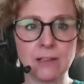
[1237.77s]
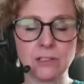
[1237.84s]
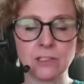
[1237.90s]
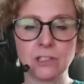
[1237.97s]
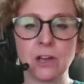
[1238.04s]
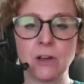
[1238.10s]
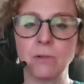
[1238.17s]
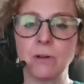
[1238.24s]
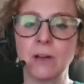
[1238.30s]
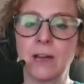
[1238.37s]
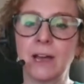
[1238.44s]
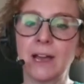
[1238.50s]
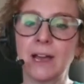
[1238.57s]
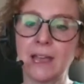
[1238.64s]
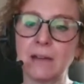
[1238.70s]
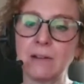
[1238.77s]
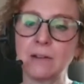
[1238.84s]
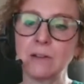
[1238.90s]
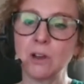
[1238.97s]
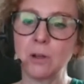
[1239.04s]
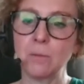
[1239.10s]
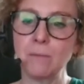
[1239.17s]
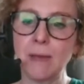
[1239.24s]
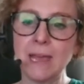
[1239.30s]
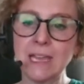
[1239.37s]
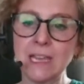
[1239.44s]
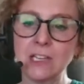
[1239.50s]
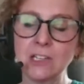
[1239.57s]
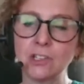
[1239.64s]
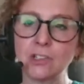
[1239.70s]
So again,
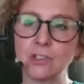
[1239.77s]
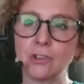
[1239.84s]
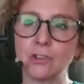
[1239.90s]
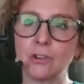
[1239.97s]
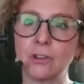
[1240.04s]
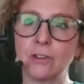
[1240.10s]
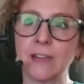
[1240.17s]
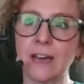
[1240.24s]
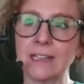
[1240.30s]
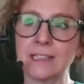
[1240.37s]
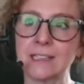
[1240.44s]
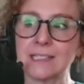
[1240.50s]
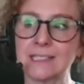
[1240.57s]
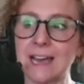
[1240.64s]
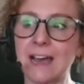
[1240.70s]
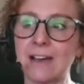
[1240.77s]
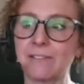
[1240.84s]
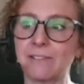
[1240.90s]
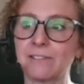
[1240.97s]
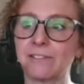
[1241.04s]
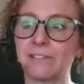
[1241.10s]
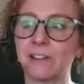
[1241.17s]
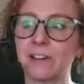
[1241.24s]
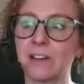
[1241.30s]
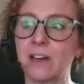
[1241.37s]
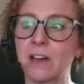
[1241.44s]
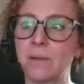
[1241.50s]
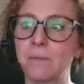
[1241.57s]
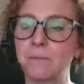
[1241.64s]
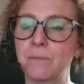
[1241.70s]
making sure that staff
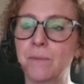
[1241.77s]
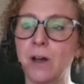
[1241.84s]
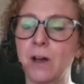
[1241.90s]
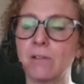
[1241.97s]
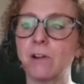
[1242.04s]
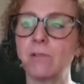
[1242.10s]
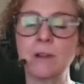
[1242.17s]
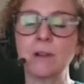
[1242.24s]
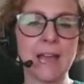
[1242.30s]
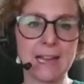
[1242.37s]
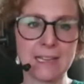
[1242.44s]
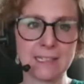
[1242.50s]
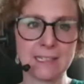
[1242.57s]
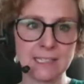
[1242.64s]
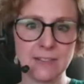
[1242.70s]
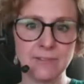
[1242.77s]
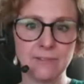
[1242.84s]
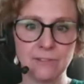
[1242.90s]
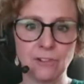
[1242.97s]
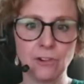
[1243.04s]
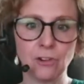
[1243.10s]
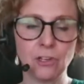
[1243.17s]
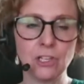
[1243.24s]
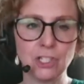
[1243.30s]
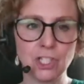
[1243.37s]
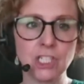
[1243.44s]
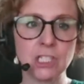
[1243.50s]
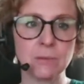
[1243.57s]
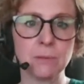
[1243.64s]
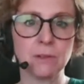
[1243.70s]
are only accessing for
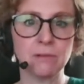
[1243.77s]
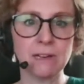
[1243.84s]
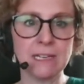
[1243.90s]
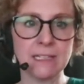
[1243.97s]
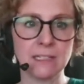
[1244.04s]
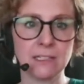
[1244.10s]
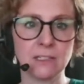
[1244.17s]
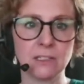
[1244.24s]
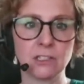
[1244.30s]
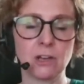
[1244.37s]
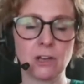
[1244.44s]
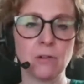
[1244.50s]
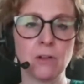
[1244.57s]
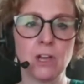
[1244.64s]
legitimate reasons. So,